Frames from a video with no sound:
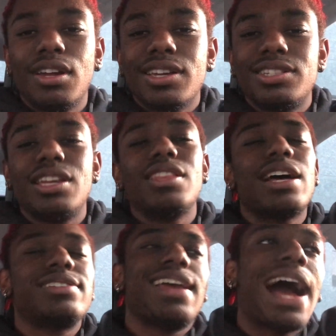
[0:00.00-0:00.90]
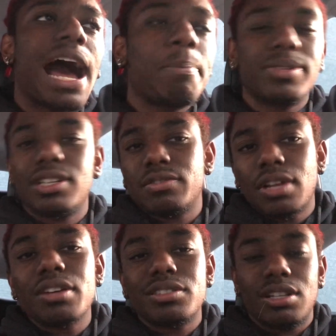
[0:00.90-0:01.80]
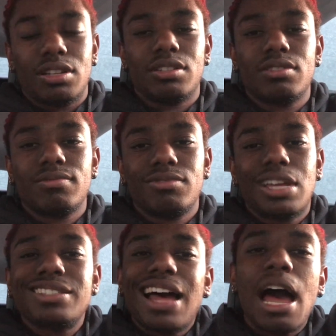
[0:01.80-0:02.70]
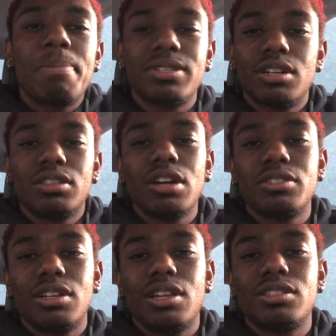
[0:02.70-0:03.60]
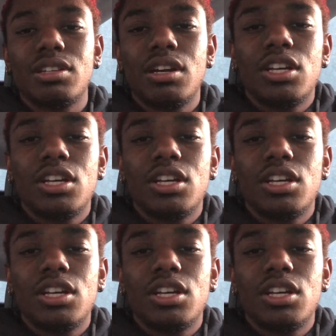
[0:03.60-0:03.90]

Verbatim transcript: See, that's the opposite of thirstiness. That's the opposite of thirstiness.